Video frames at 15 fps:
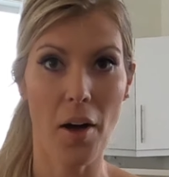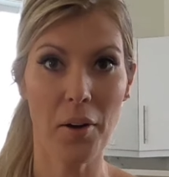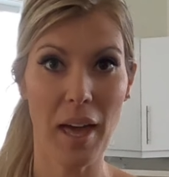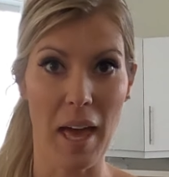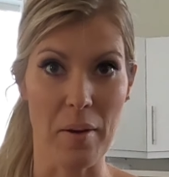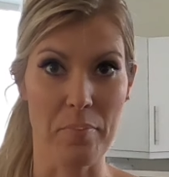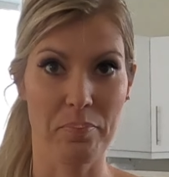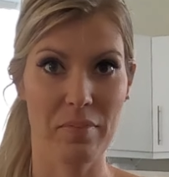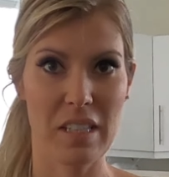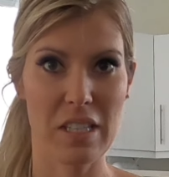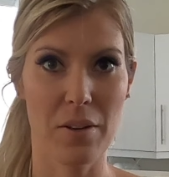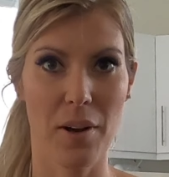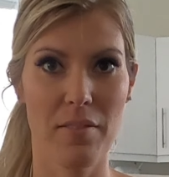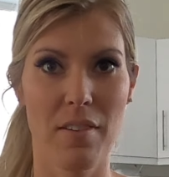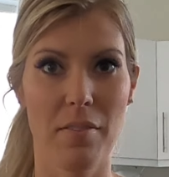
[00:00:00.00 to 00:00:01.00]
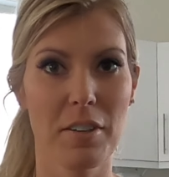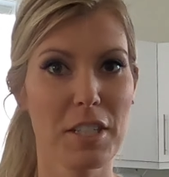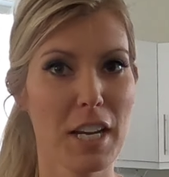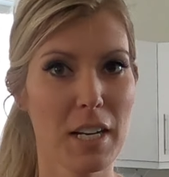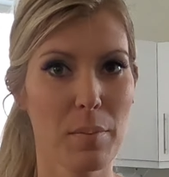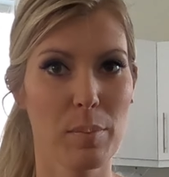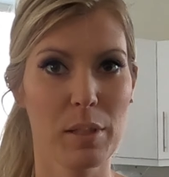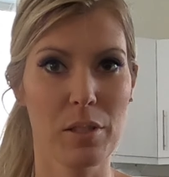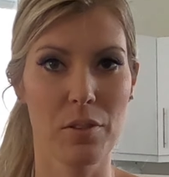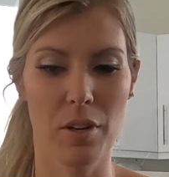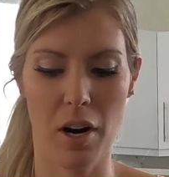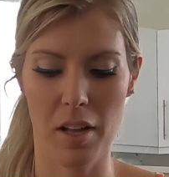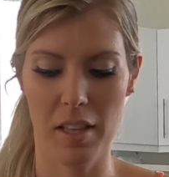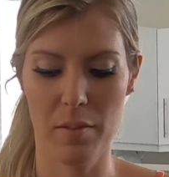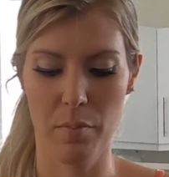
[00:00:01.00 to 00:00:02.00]
Okay, so I've never done a balloon
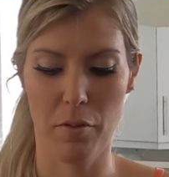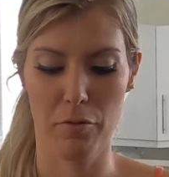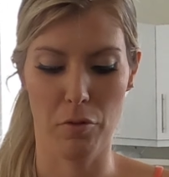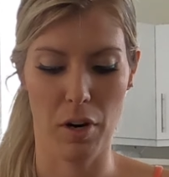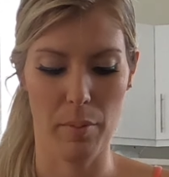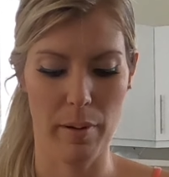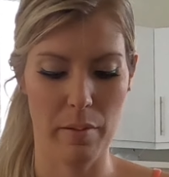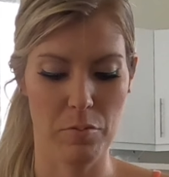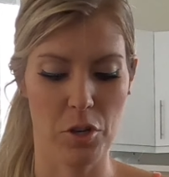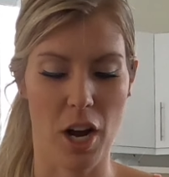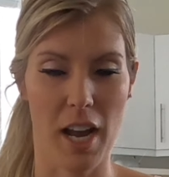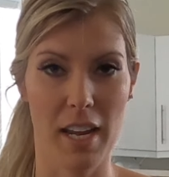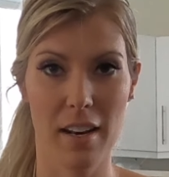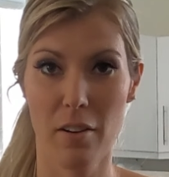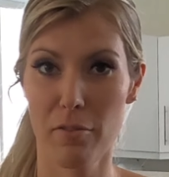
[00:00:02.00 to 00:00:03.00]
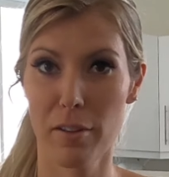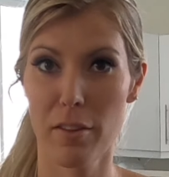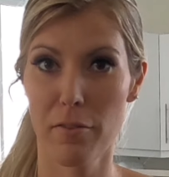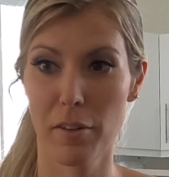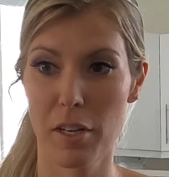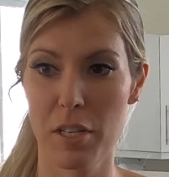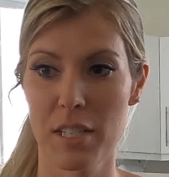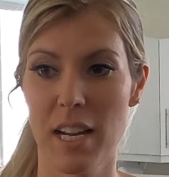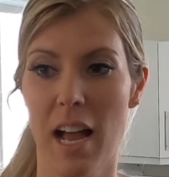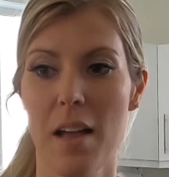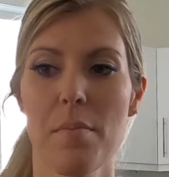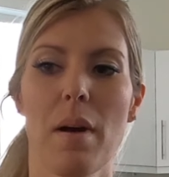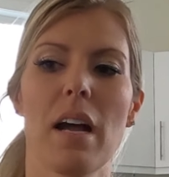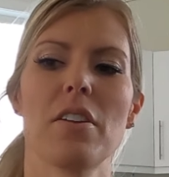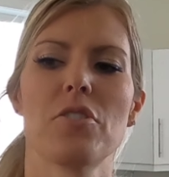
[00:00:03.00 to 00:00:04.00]
garland before, but I'm trying it out for the first
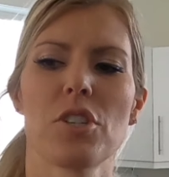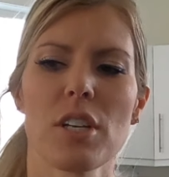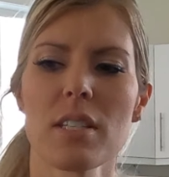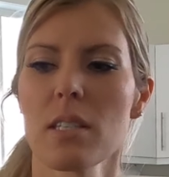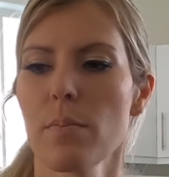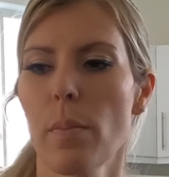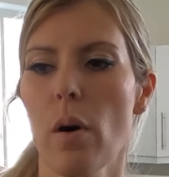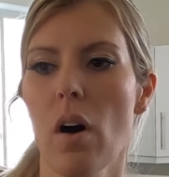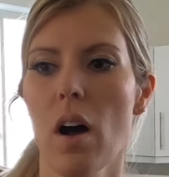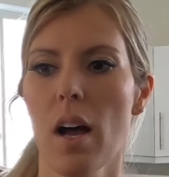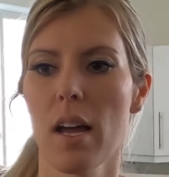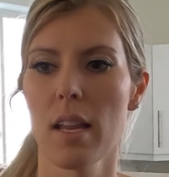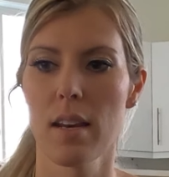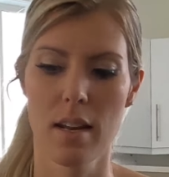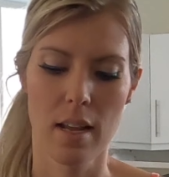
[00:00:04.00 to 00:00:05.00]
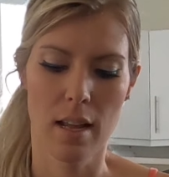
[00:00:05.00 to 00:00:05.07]
time. I just bought